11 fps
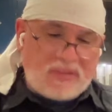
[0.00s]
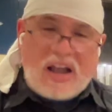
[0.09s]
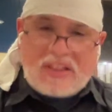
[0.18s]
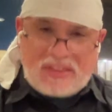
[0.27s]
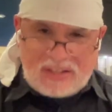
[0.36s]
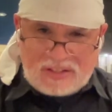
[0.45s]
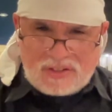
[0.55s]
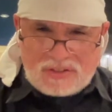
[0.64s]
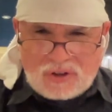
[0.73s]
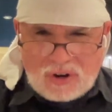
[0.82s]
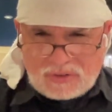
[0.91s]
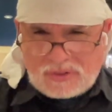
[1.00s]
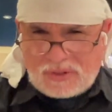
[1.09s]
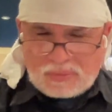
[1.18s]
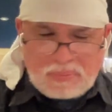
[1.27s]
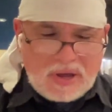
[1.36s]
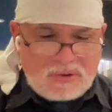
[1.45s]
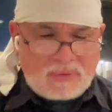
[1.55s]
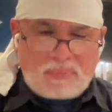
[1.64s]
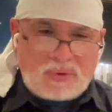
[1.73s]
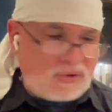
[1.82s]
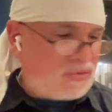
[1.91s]
I think this car is going to look better in
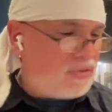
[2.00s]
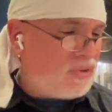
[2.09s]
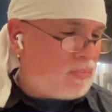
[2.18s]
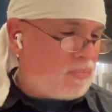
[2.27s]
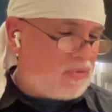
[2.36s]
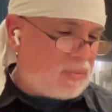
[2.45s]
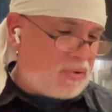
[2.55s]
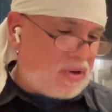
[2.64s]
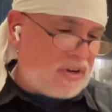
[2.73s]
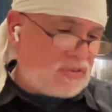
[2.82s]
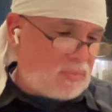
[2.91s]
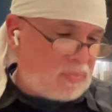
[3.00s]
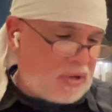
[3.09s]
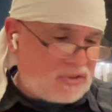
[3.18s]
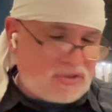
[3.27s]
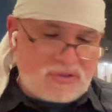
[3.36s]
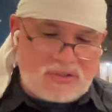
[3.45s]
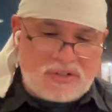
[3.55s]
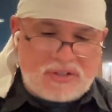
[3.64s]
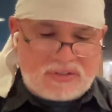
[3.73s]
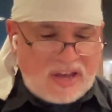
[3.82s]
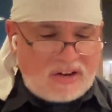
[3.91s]
person. To be honest, the pictures in
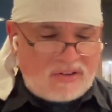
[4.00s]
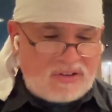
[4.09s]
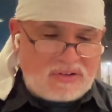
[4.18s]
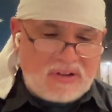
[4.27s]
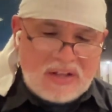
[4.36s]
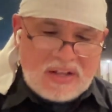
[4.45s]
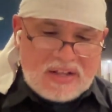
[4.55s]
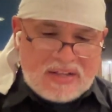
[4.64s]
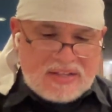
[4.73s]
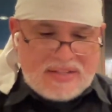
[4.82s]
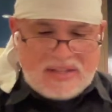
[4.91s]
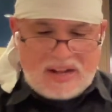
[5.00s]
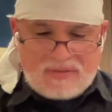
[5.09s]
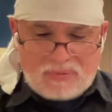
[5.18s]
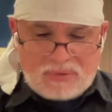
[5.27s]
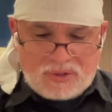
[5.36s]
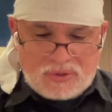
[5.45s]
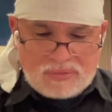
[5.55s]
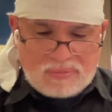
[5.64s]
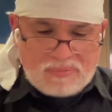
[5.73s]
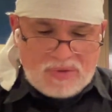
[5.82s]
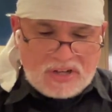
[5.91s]
this catalog, none of them really do it
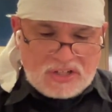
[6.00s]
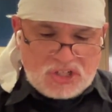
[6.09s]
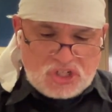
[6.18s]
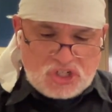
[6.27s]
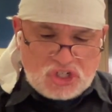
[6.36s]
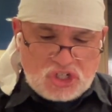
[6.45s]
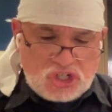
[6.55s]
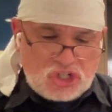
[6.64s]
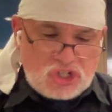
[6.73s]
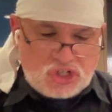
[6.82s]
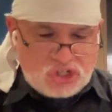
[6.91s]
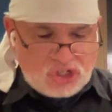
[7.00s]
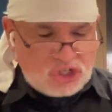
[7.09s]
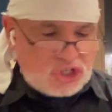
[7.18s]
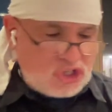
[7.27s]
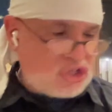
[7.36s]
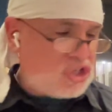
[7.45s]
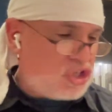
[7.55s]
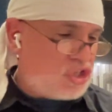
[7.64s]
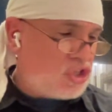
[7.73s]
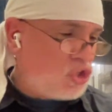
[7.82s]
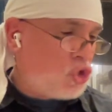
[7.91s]
much
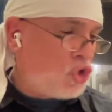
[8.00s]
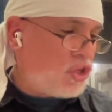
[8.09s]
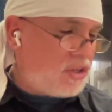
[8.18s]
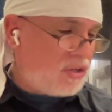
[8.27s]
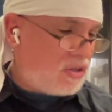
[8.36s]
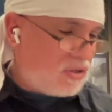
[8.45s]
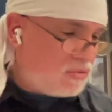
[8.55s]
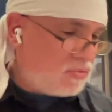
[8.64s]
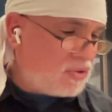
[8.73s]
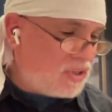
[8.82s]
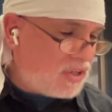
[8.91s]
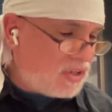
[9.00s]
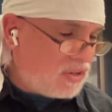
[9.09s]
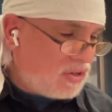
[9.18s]
good, really.